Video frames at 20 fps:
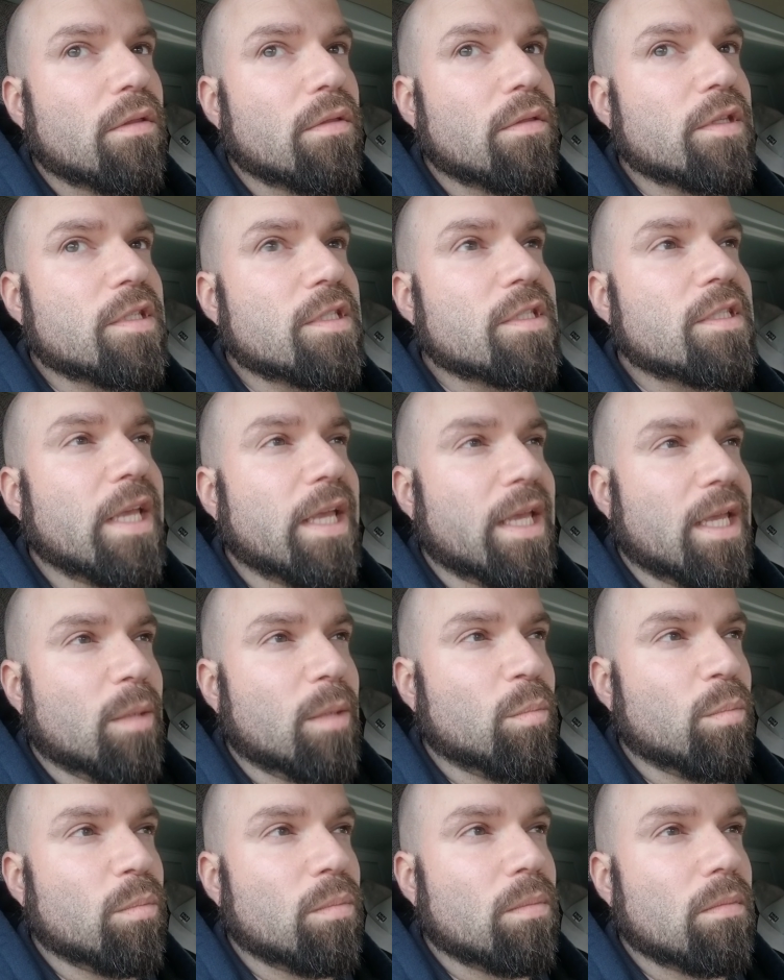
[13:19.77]
the
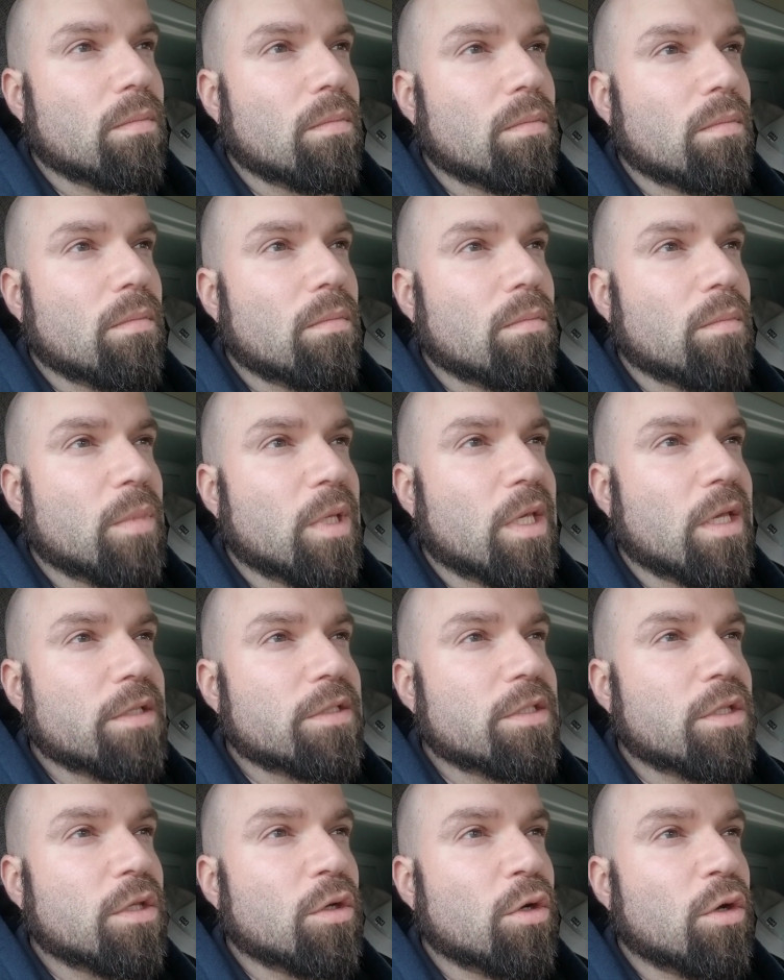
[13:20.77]
same,
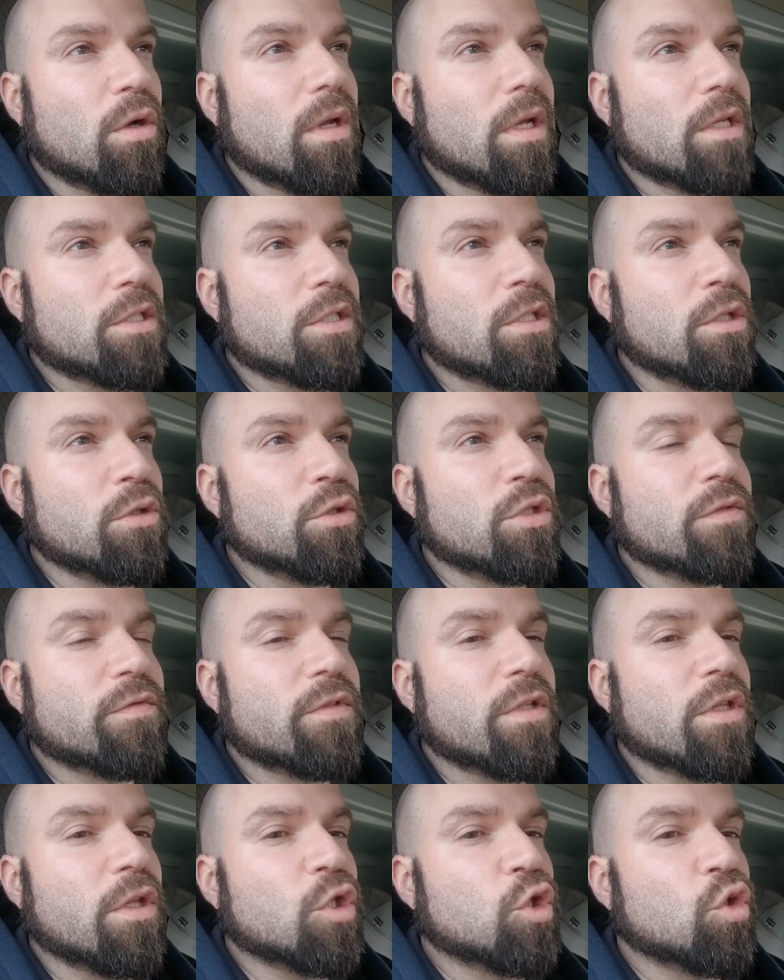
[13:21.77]
because they're exclusive
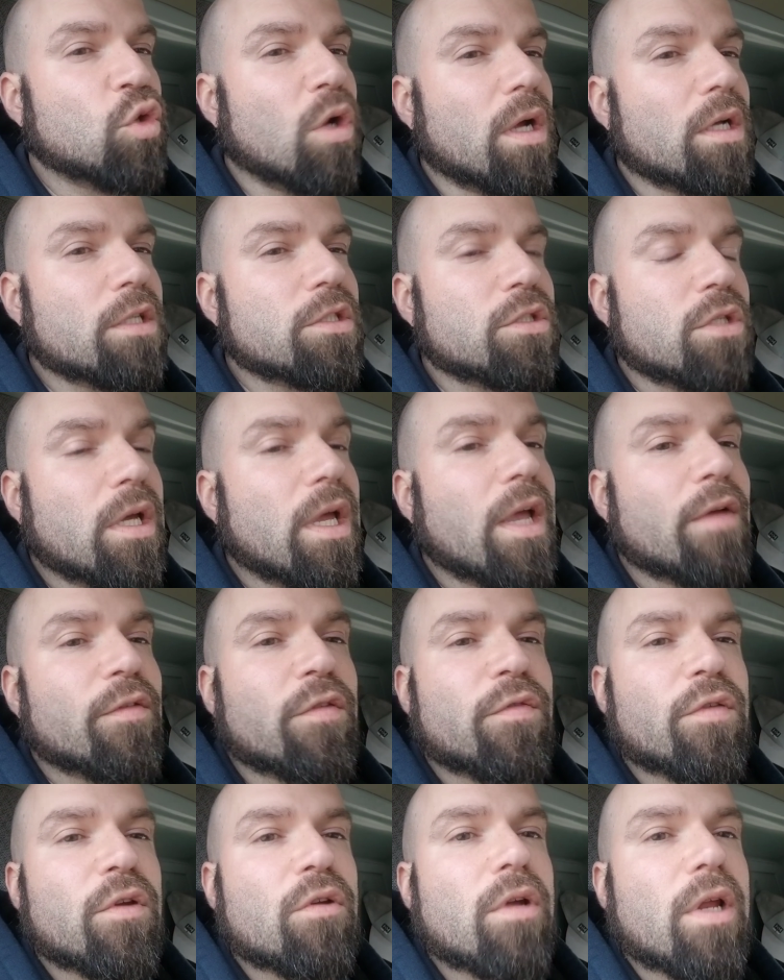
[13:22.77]
to the truck. So I have to
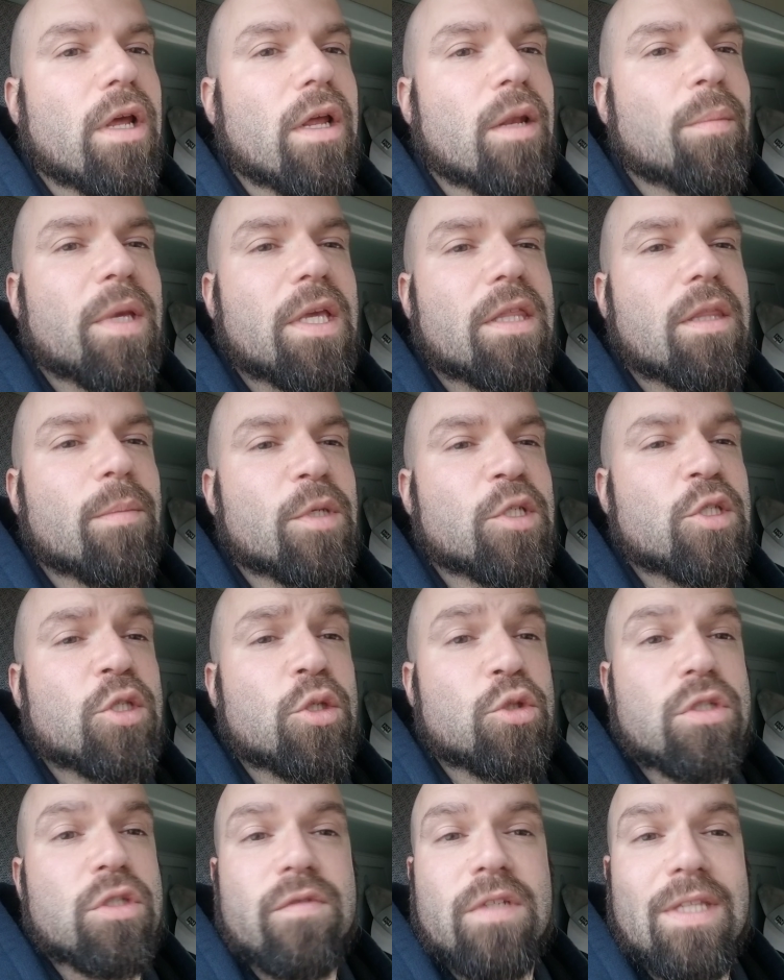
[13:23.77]
figure out how to make them
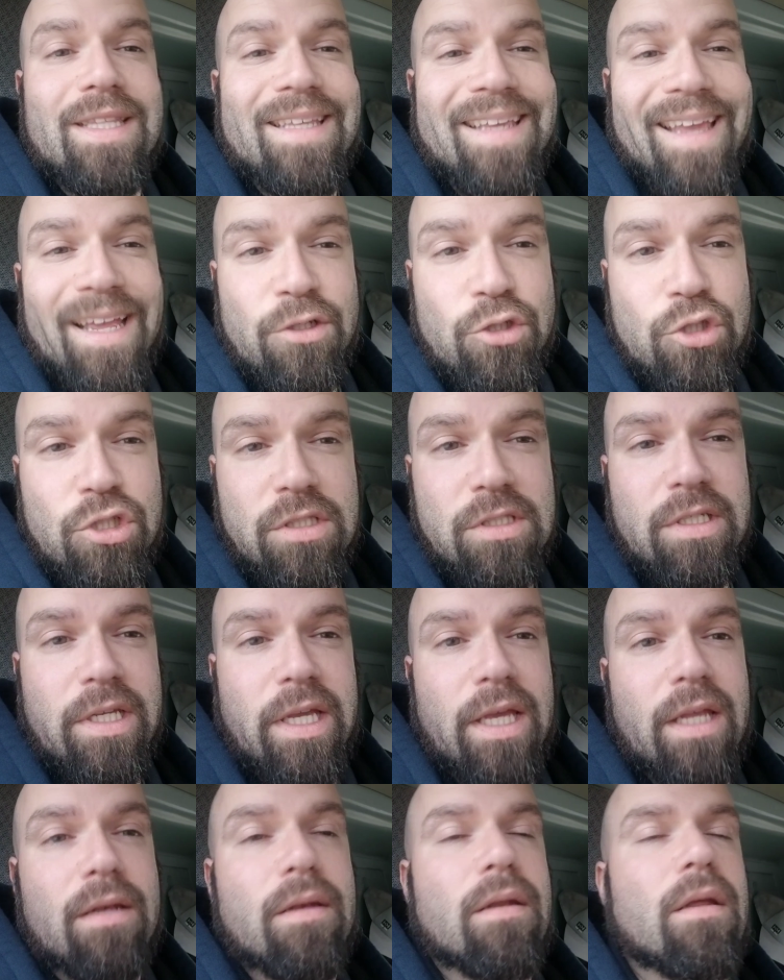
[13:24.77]
exclusive to the engines
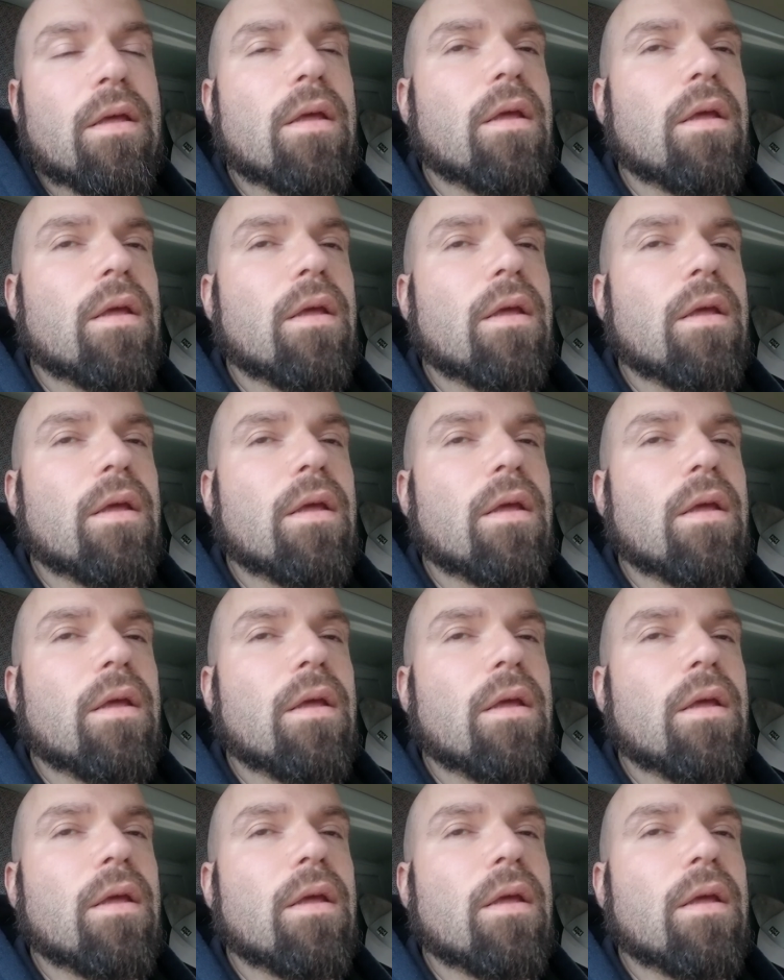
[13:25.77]
again.